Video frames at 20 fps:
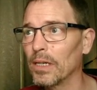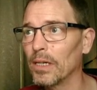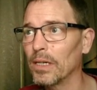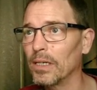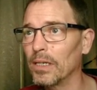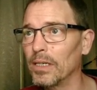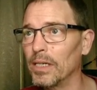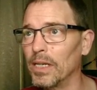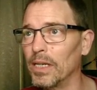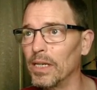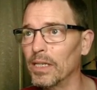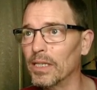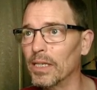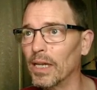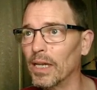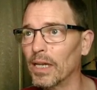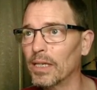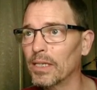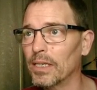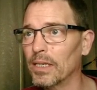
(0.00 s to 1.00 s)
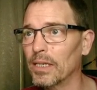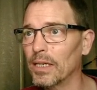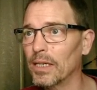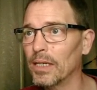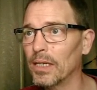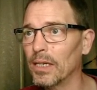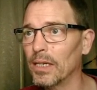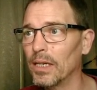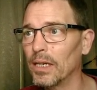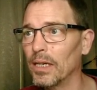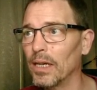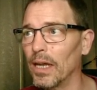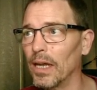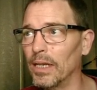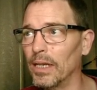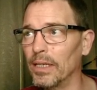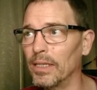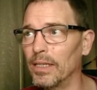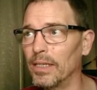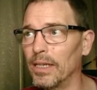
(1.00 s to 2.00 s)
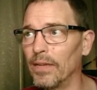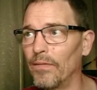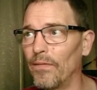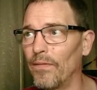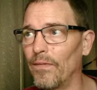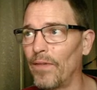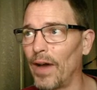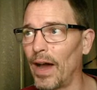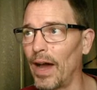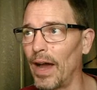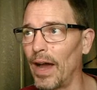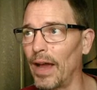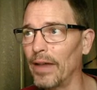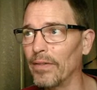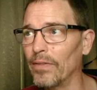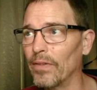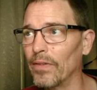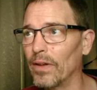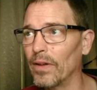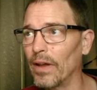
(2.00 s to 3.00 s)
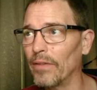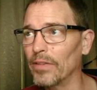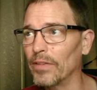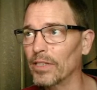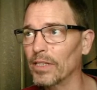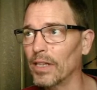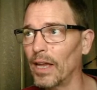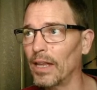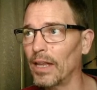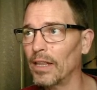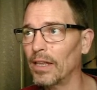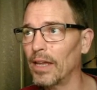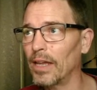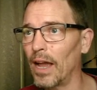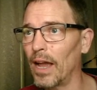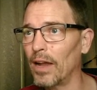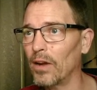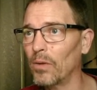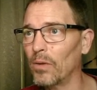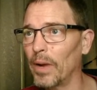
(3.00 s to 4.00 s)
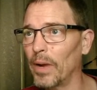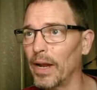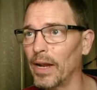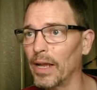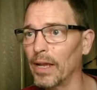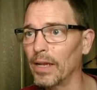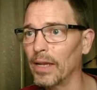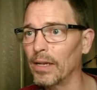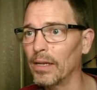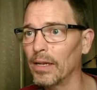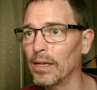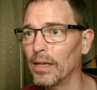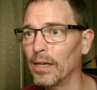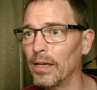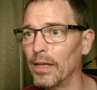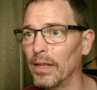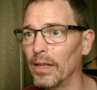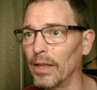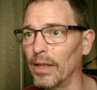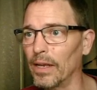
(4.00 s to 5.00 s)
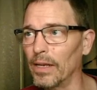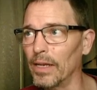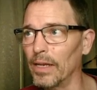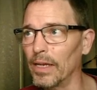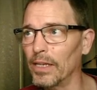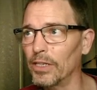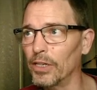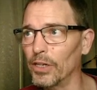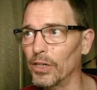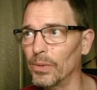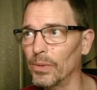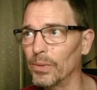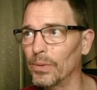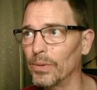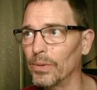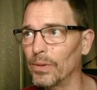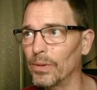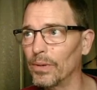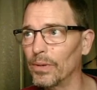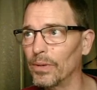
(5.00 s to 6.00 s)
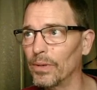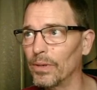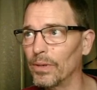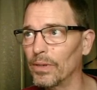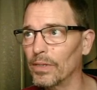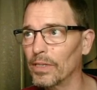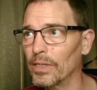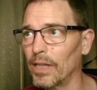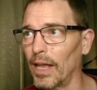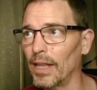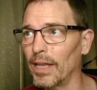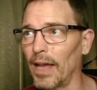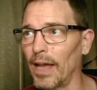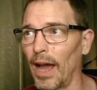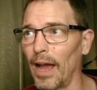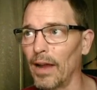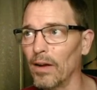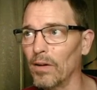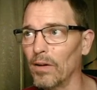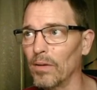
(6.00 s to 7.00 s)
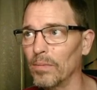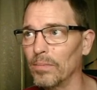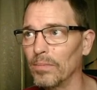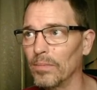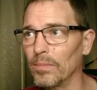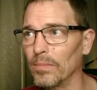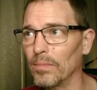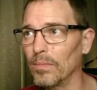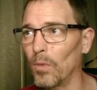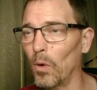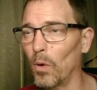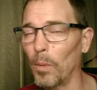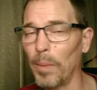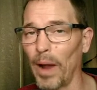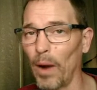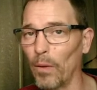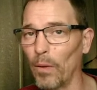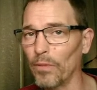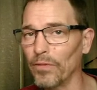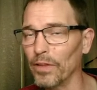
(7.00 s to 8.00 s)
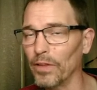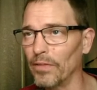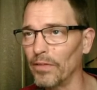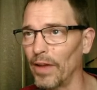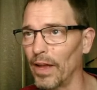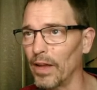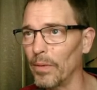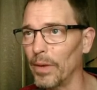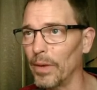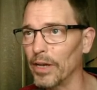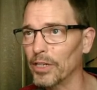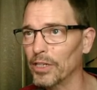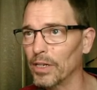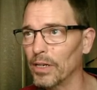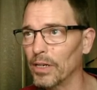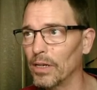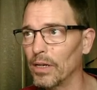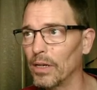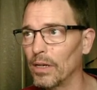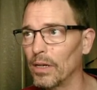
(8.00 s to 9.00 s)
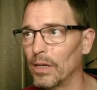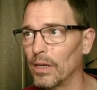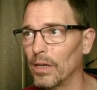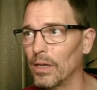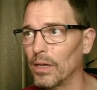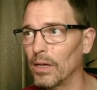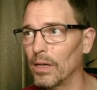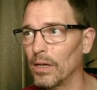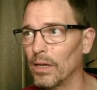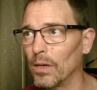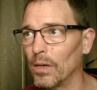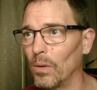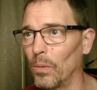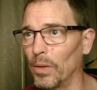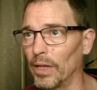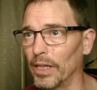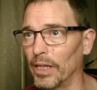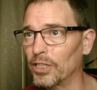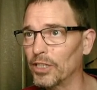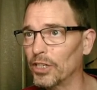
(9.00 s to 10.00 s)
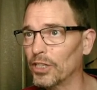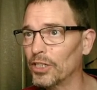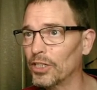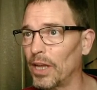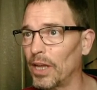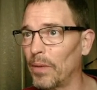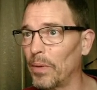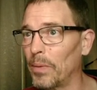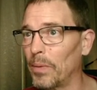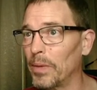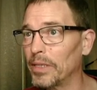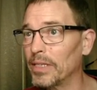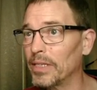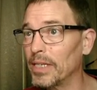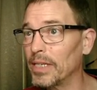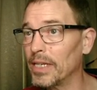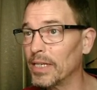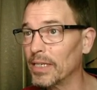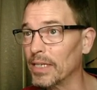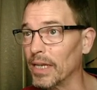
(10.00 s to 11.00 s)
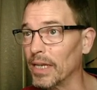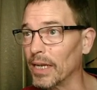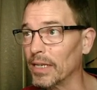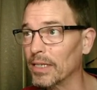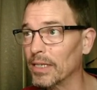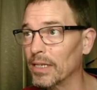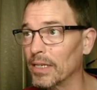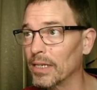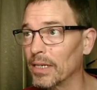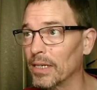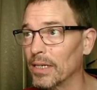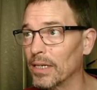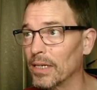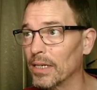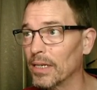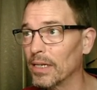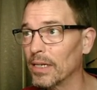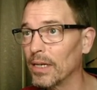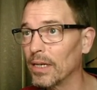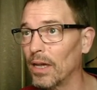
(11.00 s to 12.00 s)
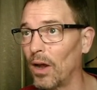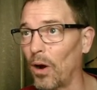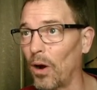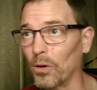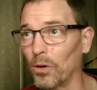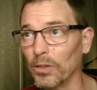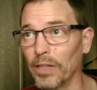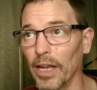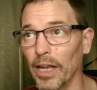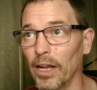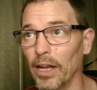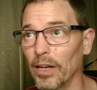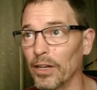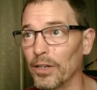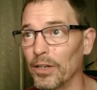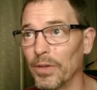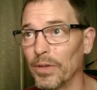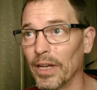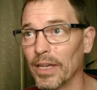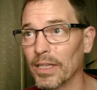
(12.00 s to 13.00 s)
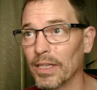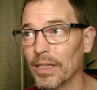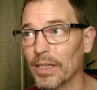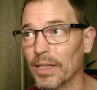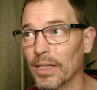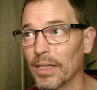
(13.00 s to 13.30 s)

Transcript: D6, in D5 have a slightly higher rating than D2. Slightly higher, more powerful evaluation. Well, let's just say we went to D6. Aren't they going to do this?